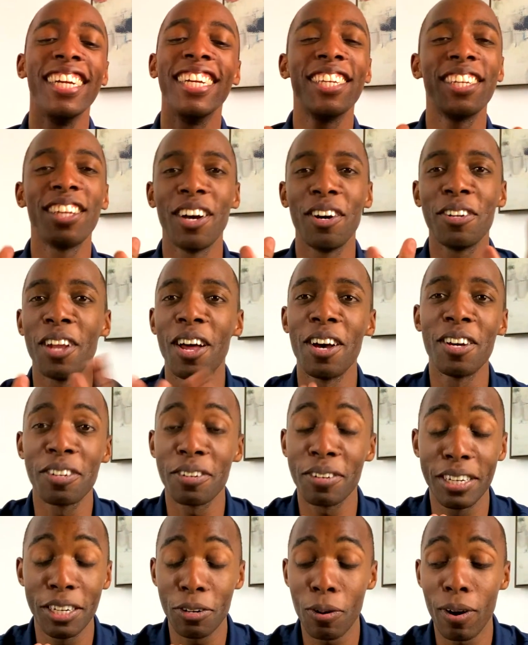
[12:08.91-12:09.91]
So long
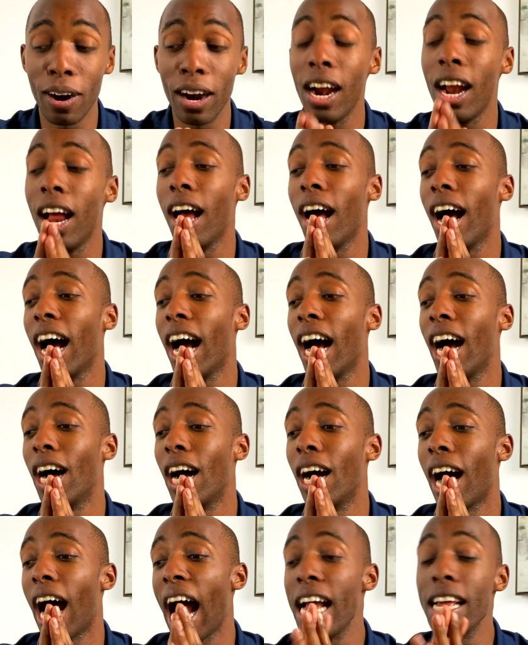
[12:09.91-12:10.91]
story short,
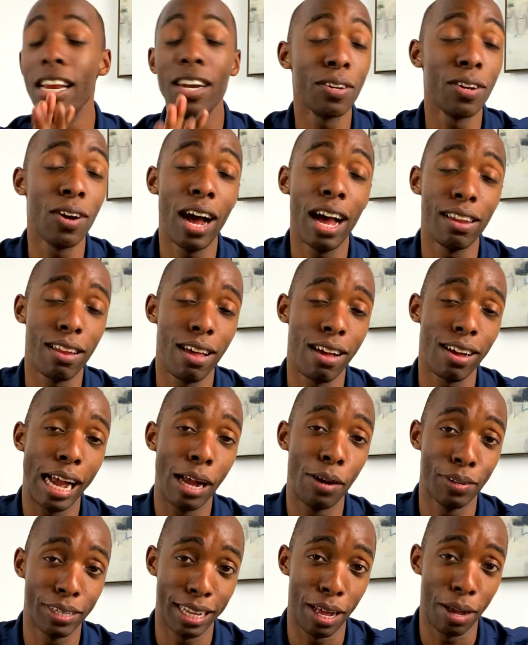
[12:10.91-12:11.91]
I don't know how long I
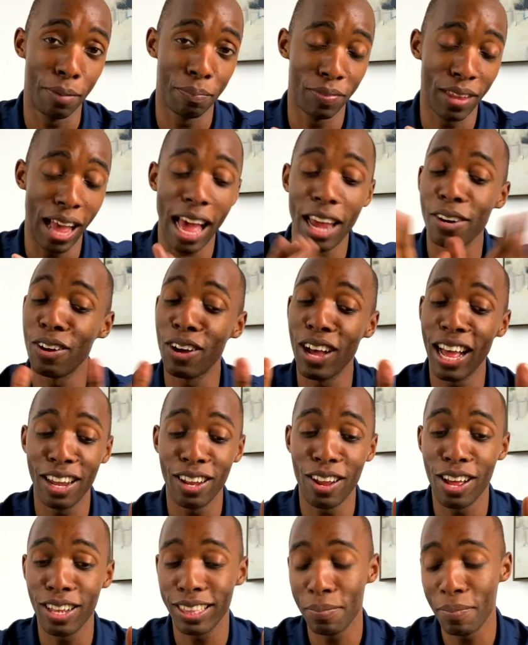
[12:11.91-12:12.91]
was up. I don't know how
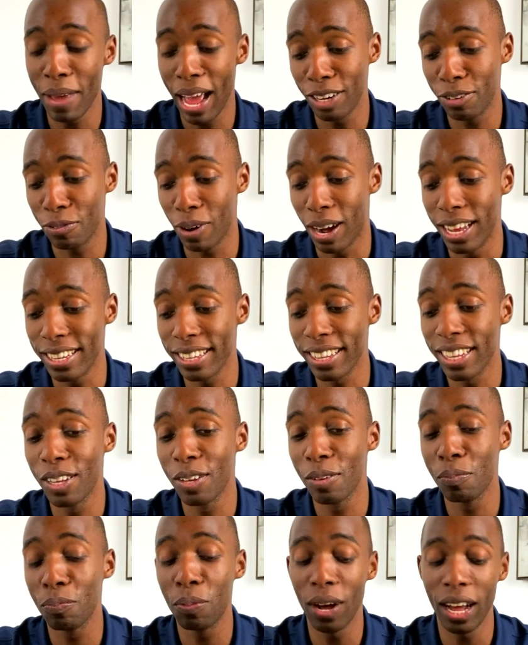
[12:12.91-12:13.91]
long the match was,
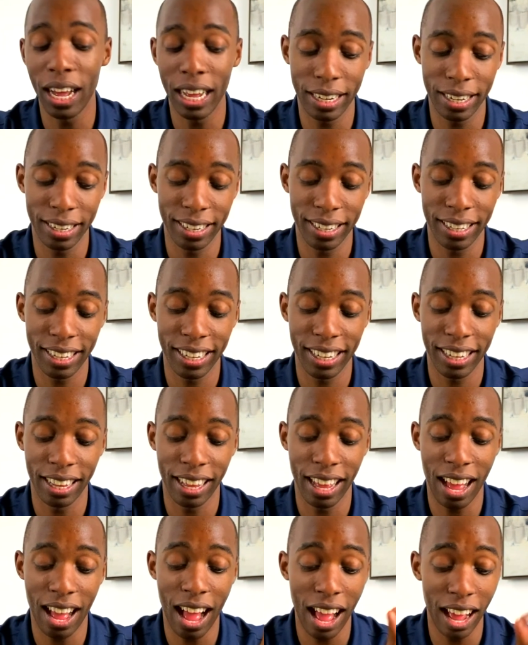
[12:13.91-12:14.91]
but
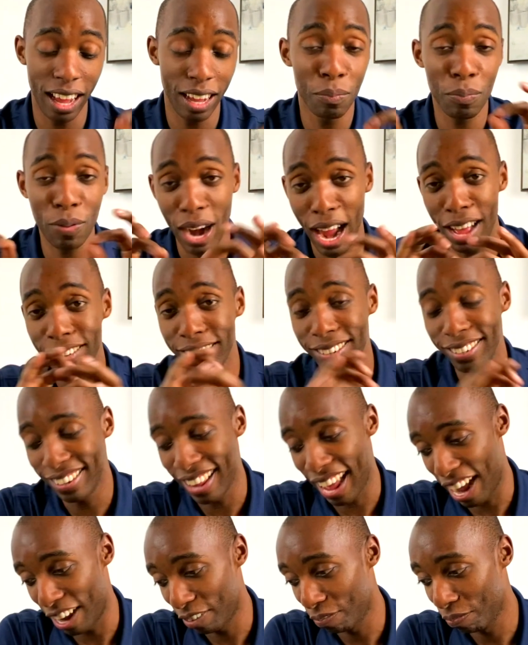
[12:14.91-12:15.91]
I am proud to
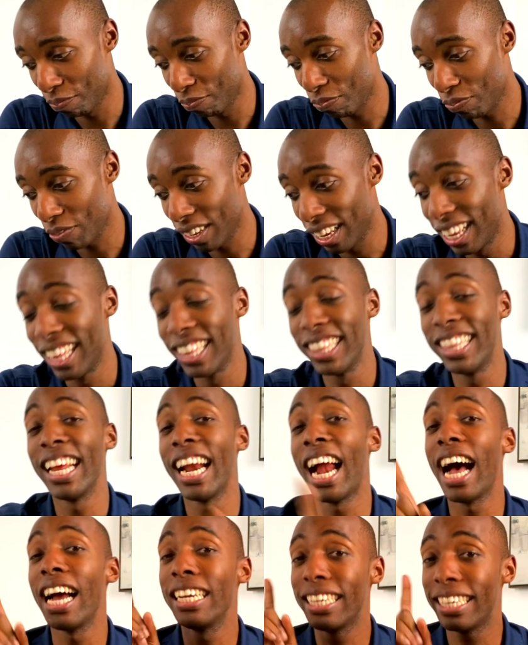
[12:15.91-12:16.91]
say that
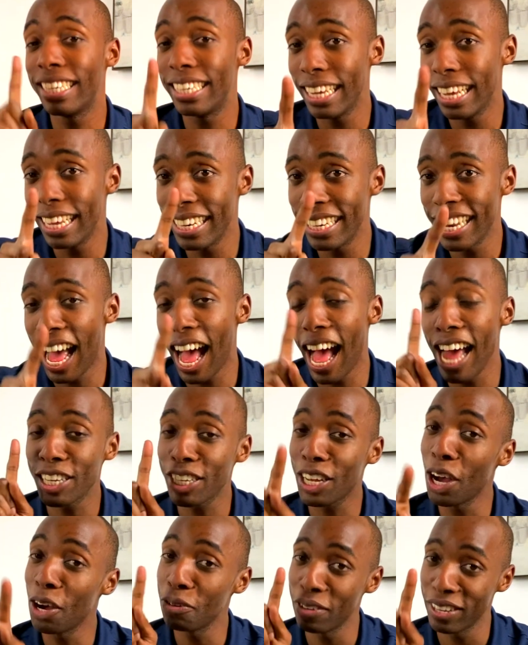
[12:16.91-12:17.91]
I did not
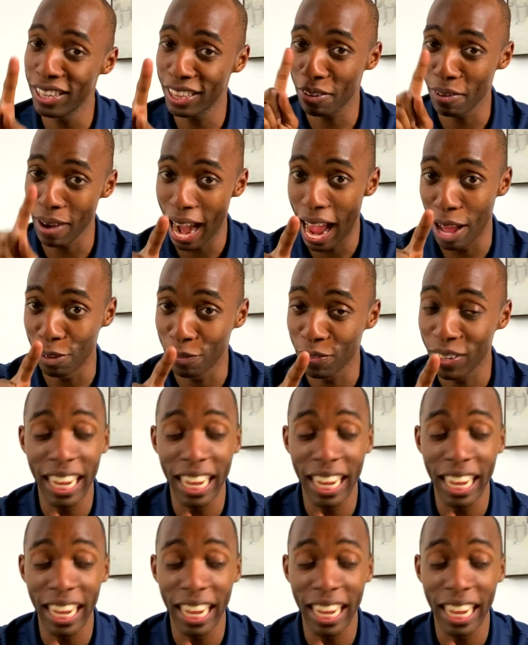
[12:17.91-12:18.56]
go to the ground.